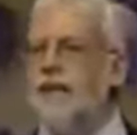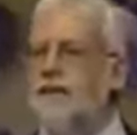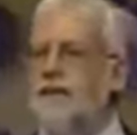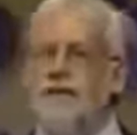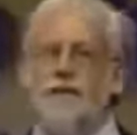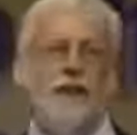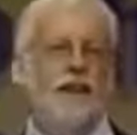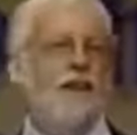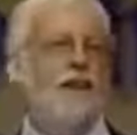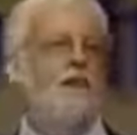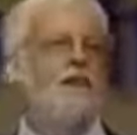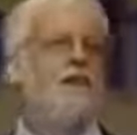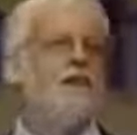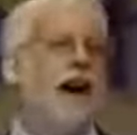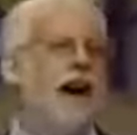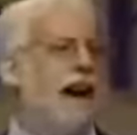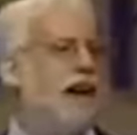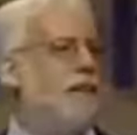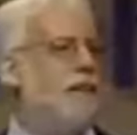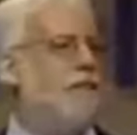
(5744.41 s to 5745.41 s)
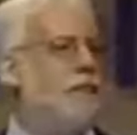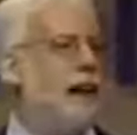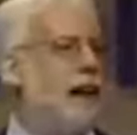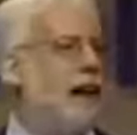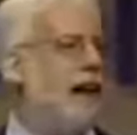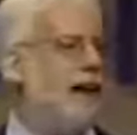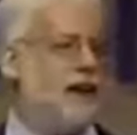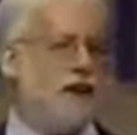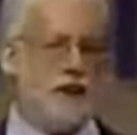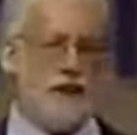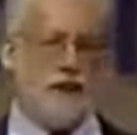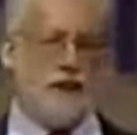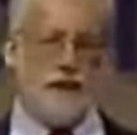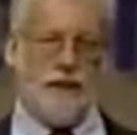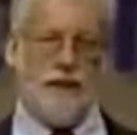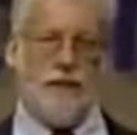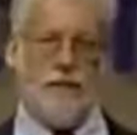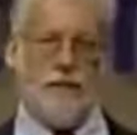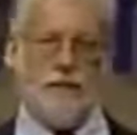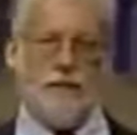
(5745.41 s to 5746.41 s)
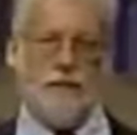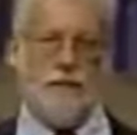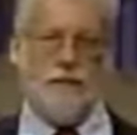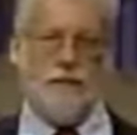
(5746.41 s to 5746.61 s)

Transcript: and it filled five pages.